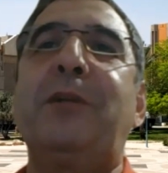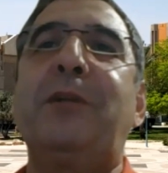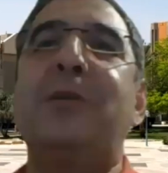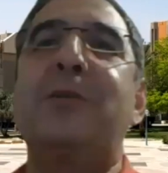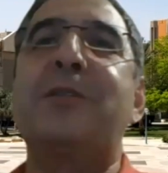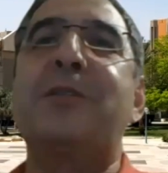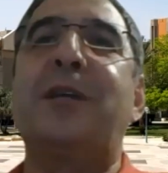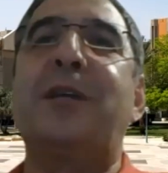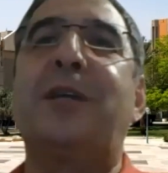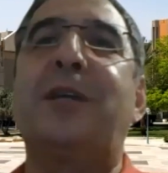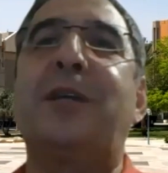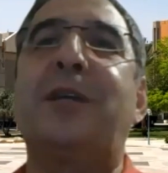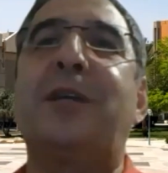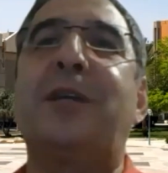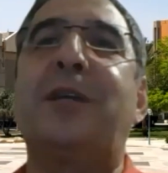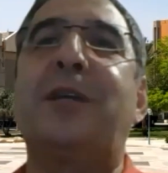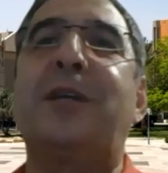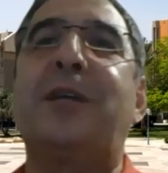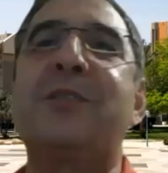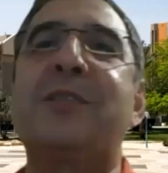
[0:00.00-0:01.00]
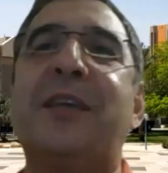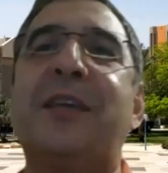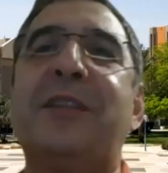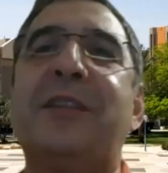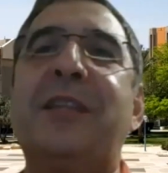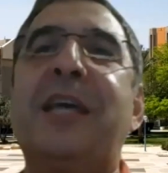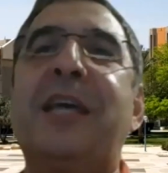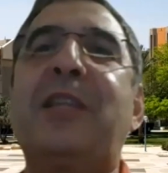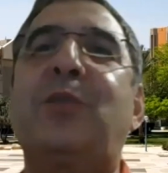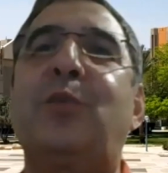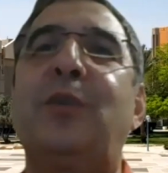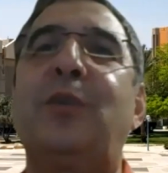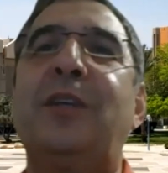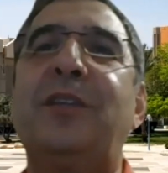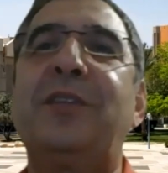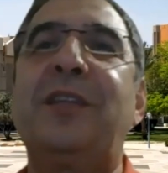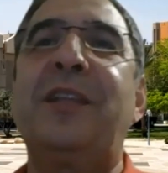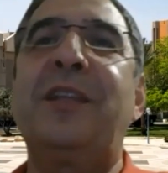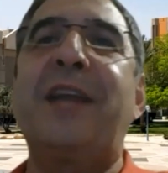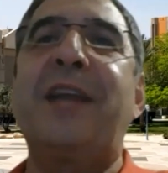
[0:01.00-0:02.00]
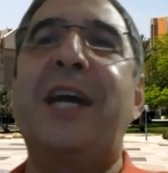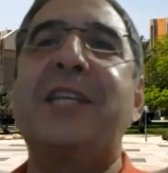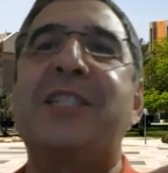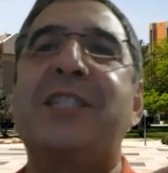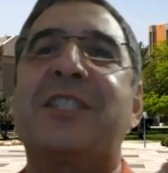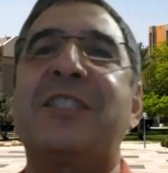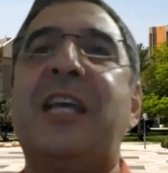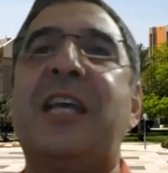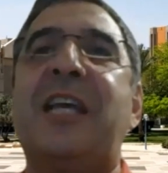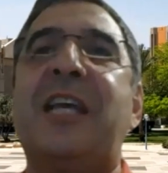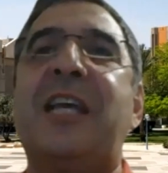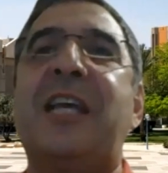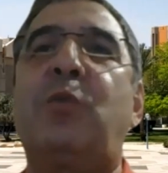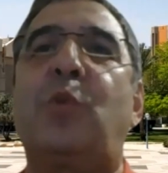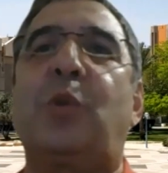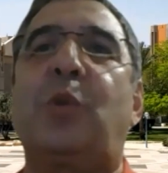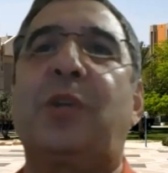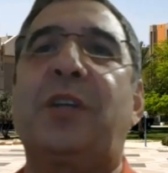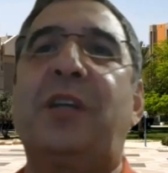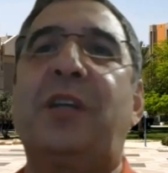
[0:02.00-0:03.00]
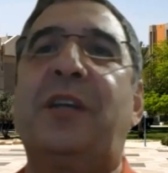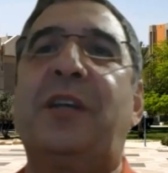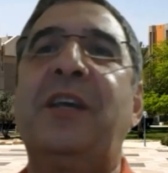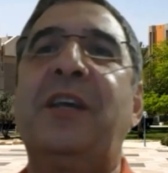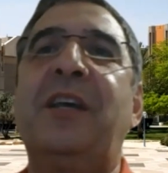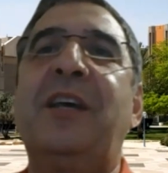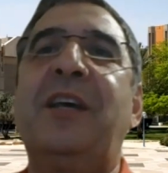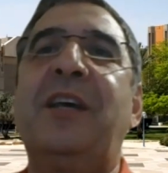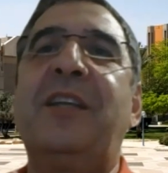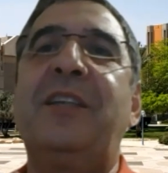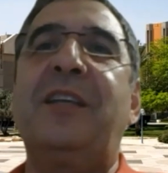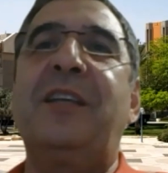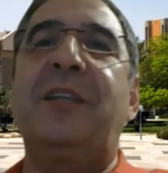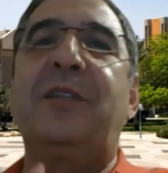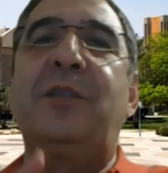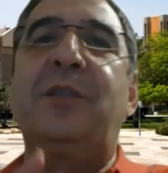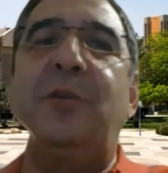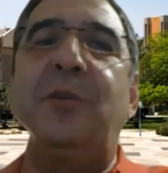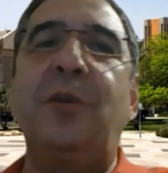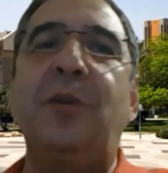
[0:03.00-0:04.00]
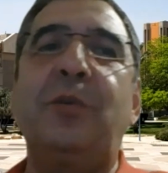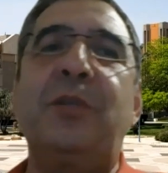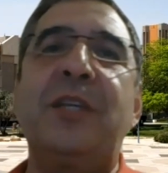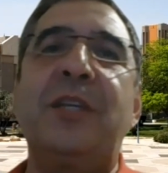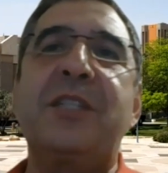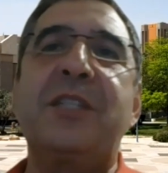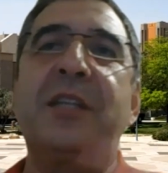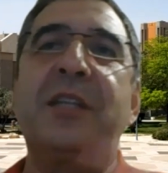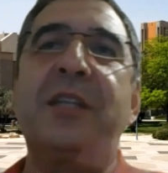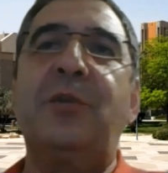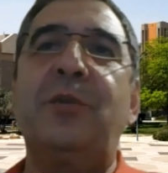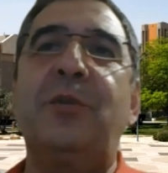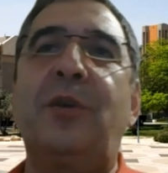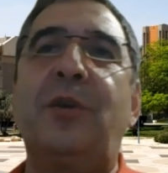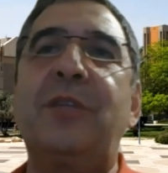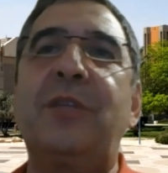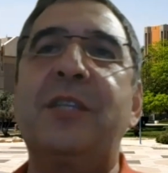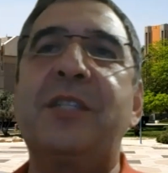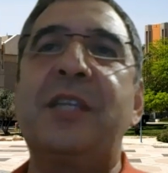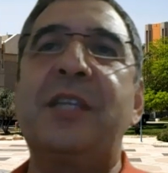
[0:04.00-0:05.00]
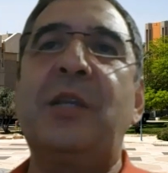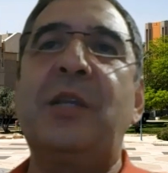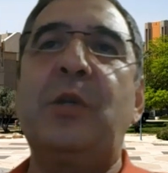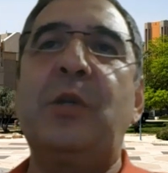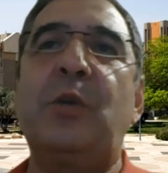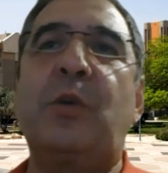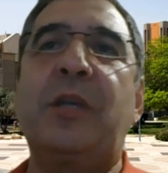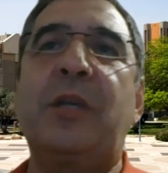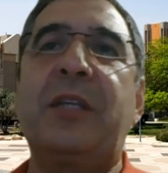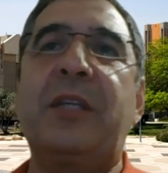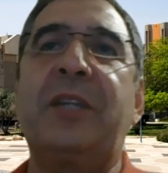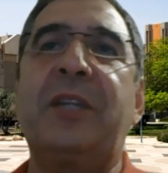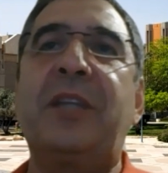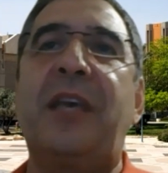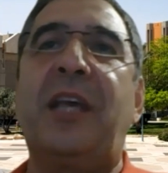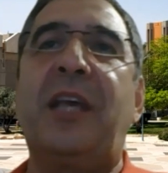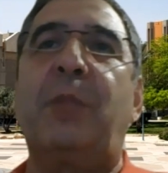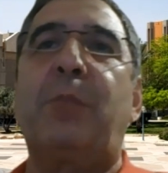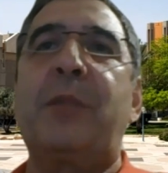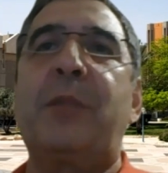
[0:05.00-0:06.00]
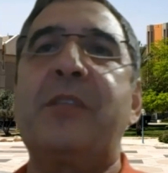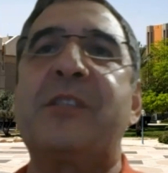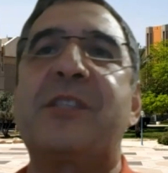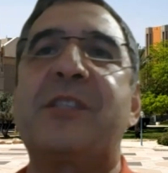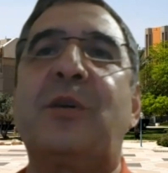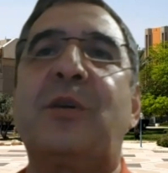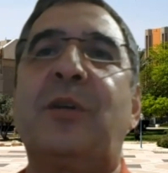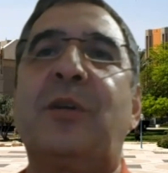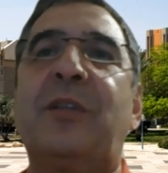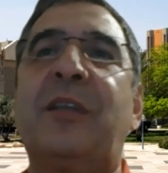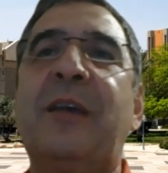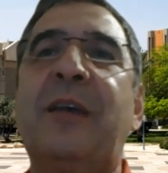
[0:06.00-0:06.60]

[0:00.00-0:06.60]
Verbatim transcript: You start to lose the net, the nice networking that you know this and you know this and you can get help and so on.